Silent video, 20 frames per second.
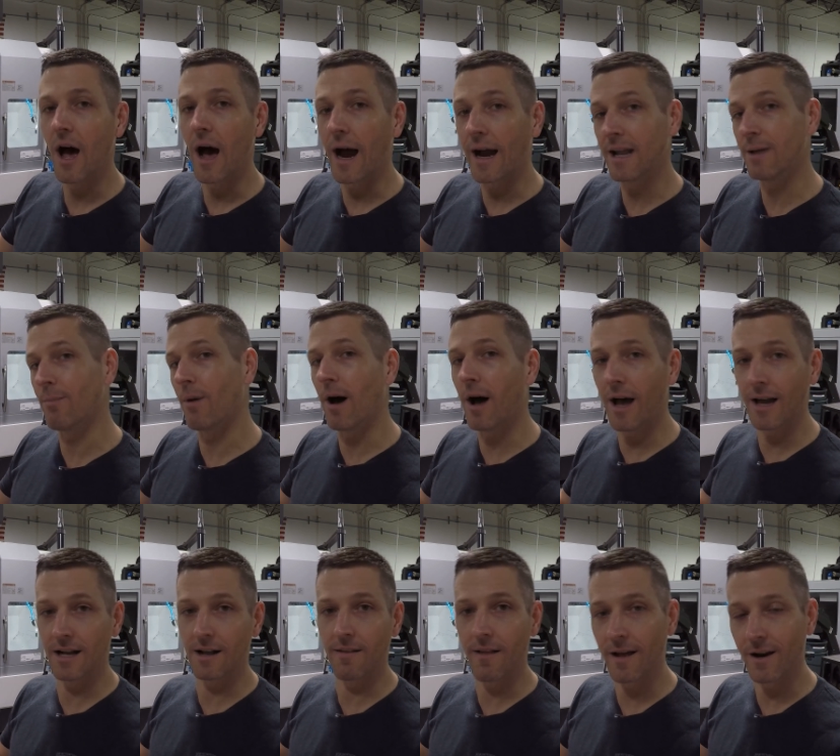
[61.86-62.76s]
hiding
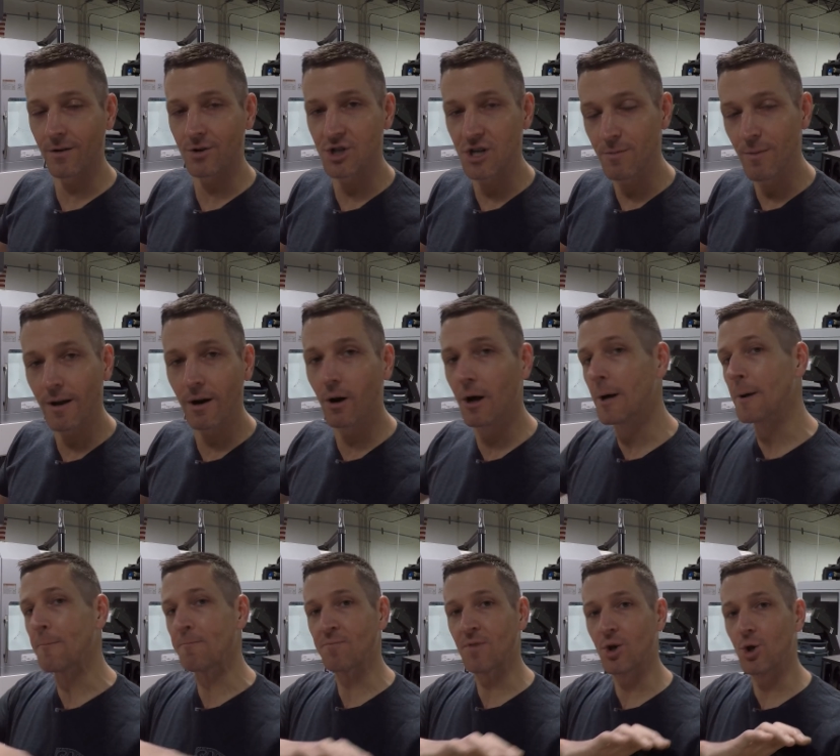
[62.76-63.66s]
behind a lot of sheet metal.
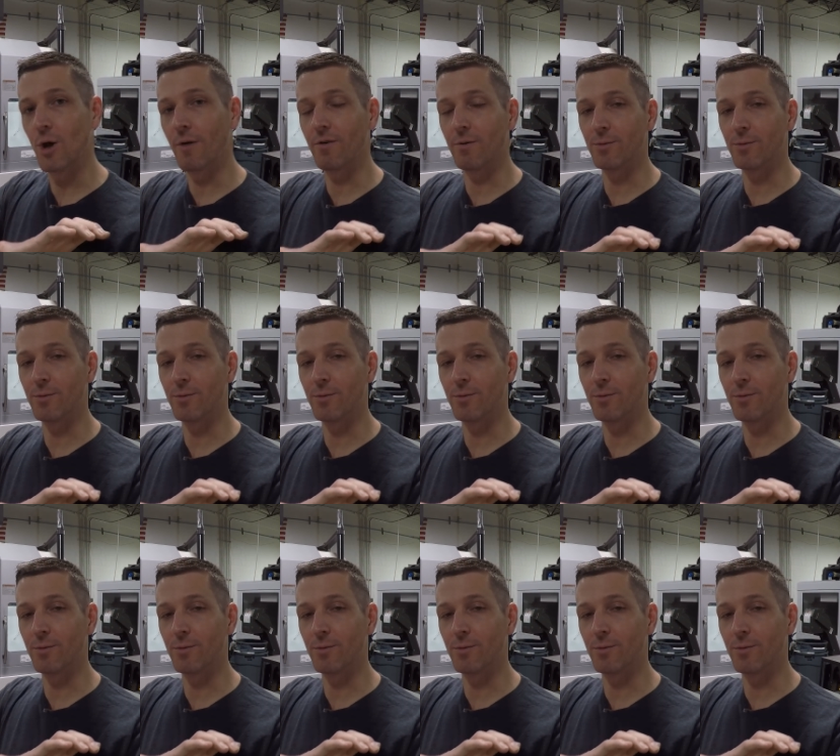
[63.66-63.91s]
You have your